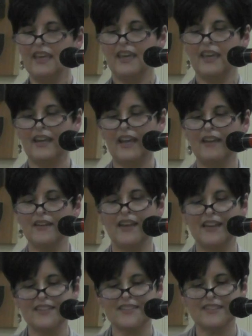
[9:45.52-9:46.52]
And
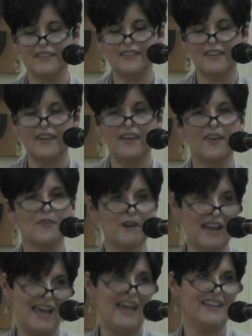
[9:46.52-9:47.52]
I said, yeah,
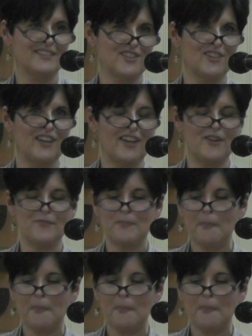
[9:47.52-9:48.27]
right, you know.